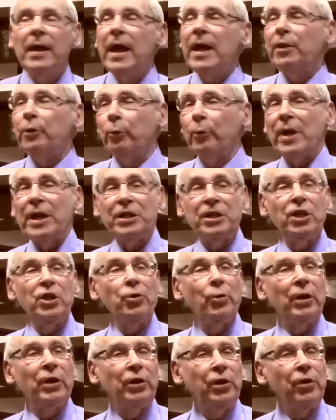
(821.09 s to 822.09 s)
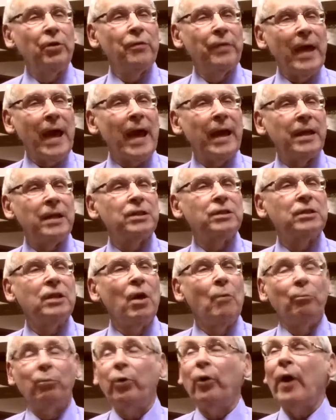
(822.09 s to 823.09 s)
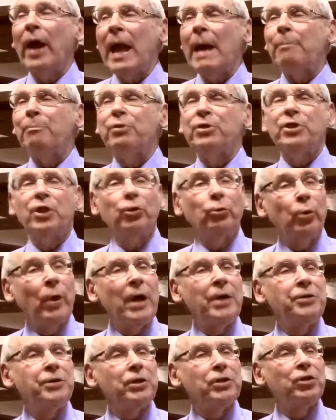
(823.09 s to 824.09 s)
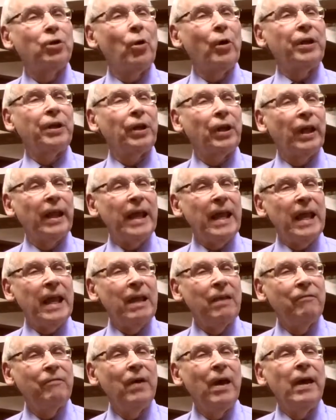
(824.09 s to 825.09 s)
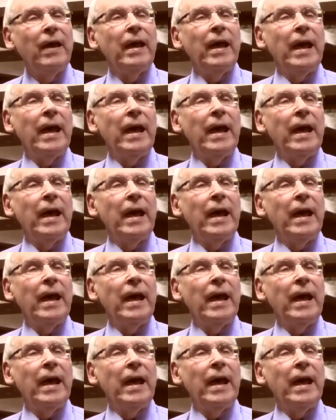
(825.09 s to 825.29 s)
And the reason you would do that is perhaps the treasurer is going to leave